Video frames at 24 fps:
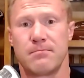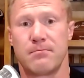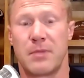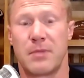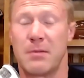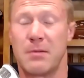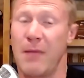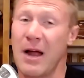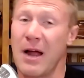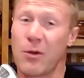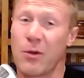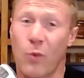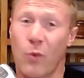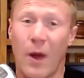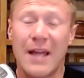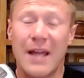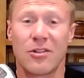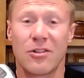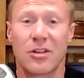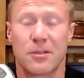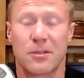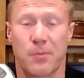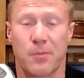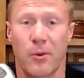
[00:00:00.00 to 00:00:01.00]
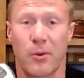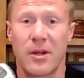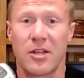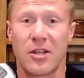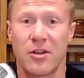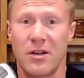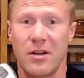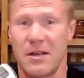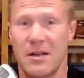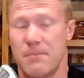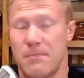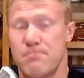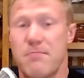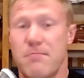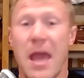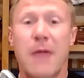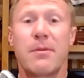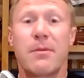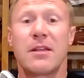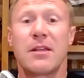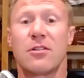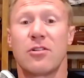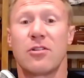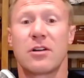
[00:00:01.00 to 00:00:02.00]
But Mike White looked pretty good.
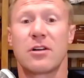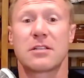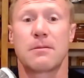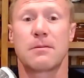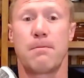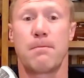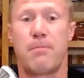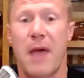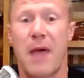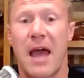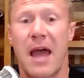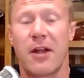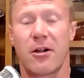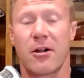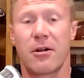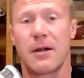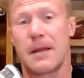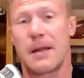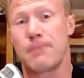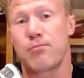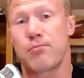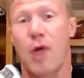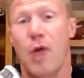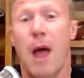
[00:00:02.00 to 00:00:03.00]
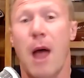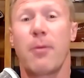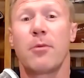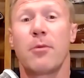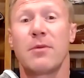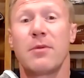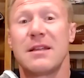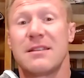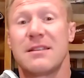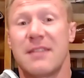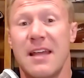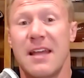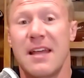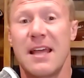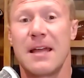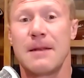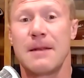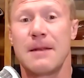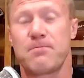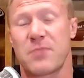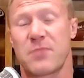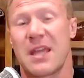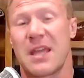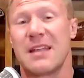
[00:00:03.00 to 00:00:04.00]
Maybe looked better and probably
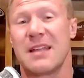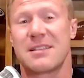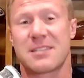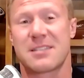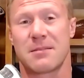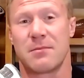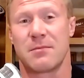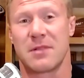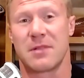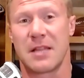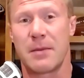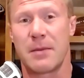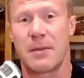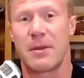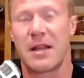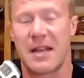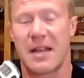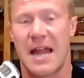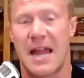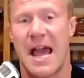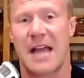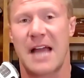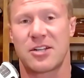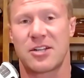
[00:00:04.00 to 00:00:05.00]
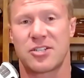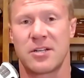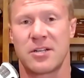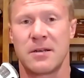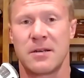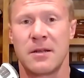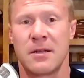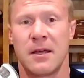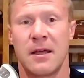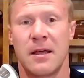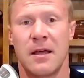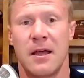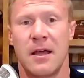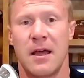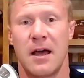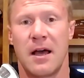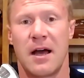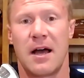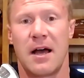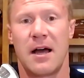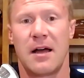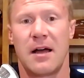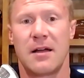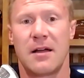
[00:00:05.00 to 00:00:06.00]
did in some limited action.
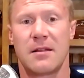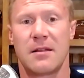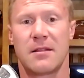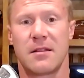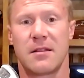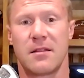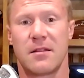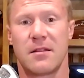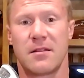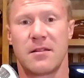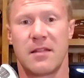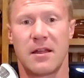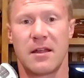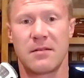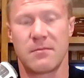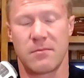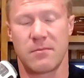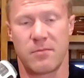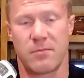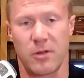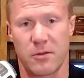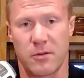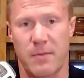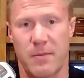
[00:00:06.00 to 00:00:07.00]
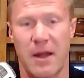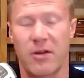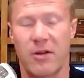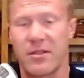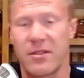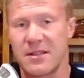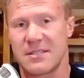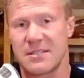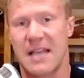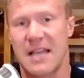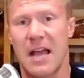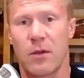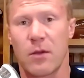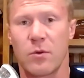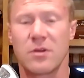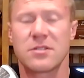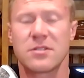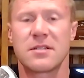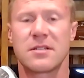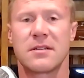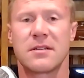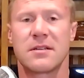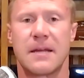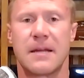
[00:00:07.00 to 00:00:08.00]
Then looked better than Zach
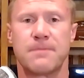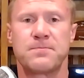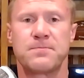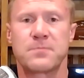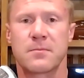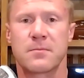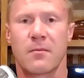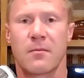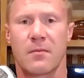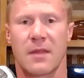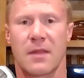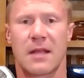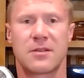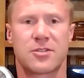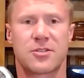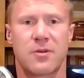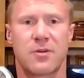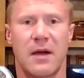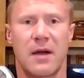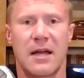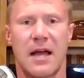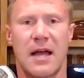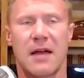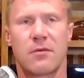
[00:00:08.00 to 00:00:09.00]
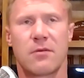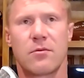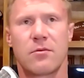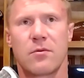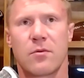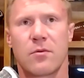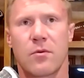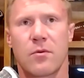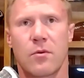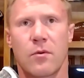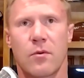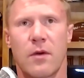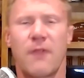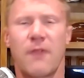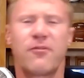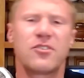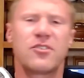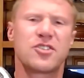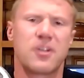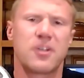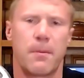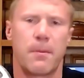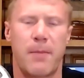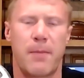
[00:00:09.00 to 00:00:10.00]
Wilson did. And so I
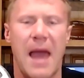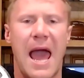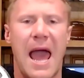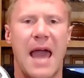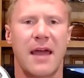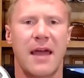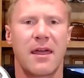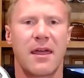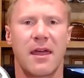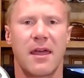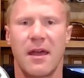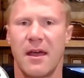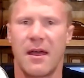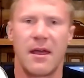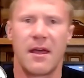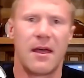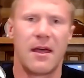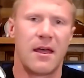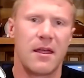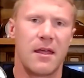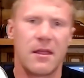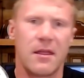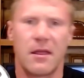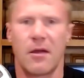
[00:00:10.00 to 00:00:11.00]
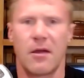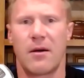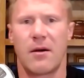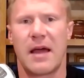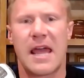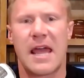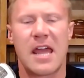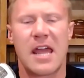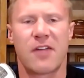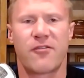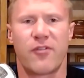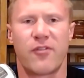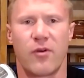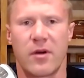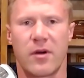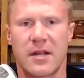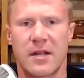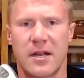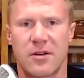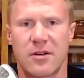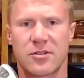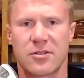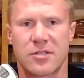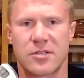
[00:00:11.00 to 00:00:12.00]
reference you back, you know, a handful of
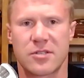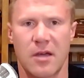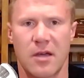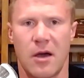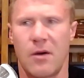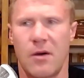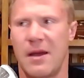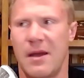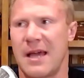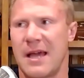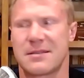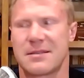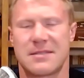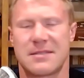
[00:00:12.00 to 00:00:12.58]
years ago, heck,